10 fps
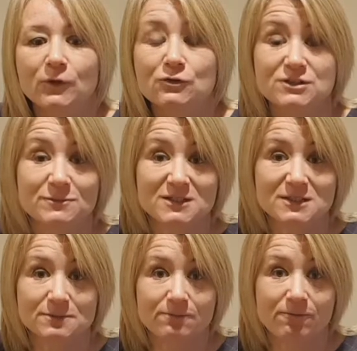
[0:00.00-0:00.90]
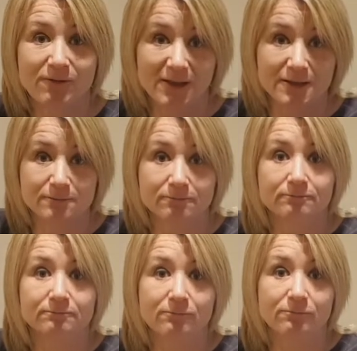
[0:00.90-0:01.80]
Christmas fete
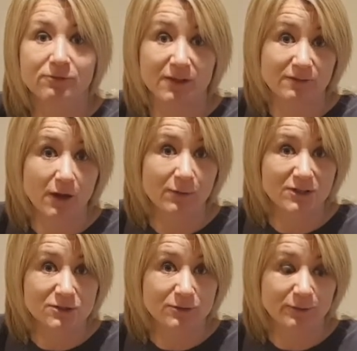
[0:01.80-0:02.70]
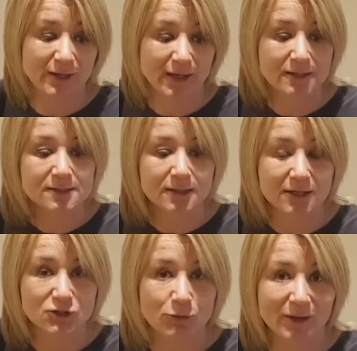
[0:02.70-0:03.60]
thing that I went to at the weekend
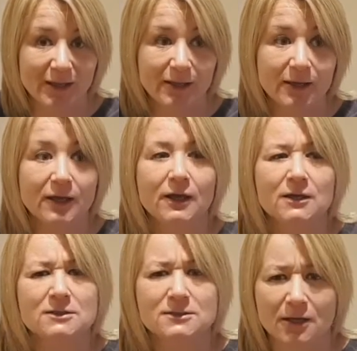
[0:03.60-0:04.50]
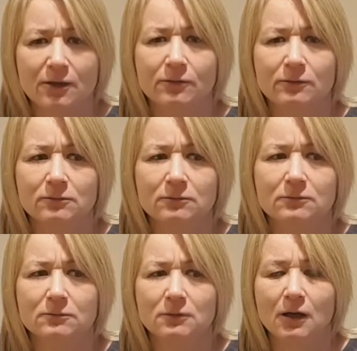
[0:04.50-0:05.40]
at Tomley. So
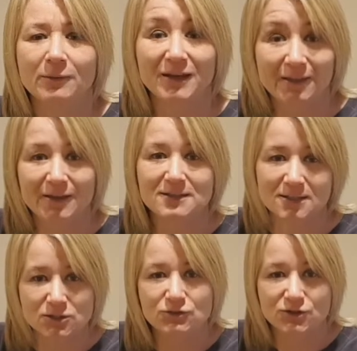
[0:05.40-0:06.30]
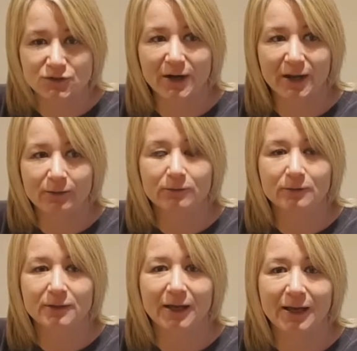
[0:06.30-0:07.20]
I'm gonna get that sensory tray out,
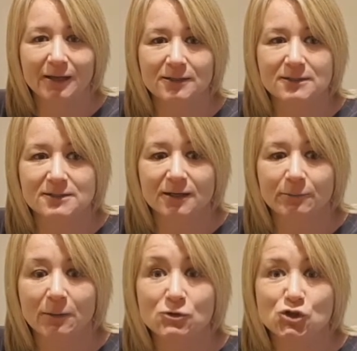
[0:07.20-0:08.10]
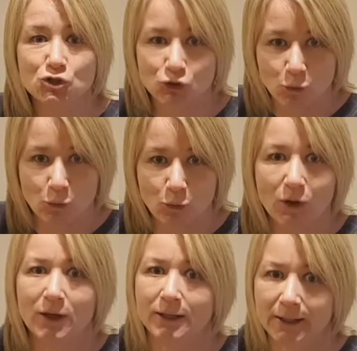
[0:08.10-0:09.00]
and I'm sure
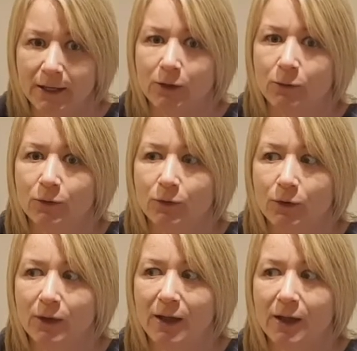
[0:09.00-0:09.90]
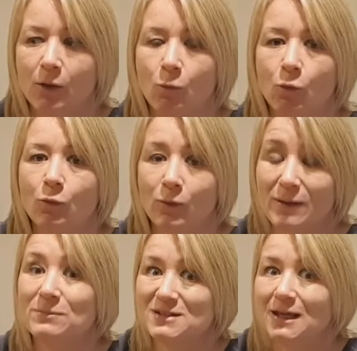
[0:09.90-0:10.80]
Leo,
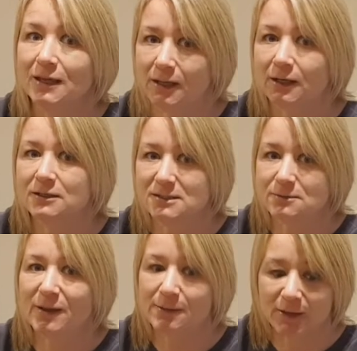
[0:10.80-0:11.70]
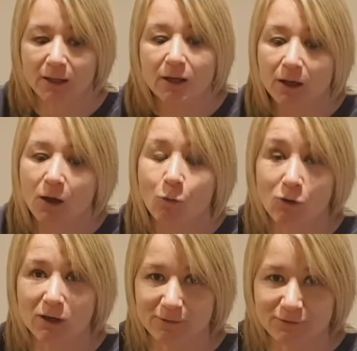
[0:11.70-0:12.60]
in particular, because he's a baby,
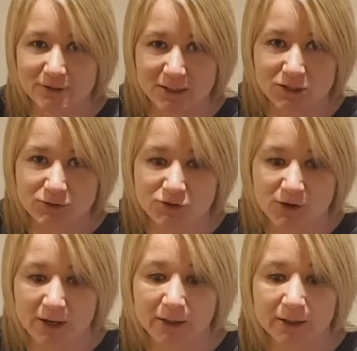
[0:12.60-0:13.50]
will love the sensory tray.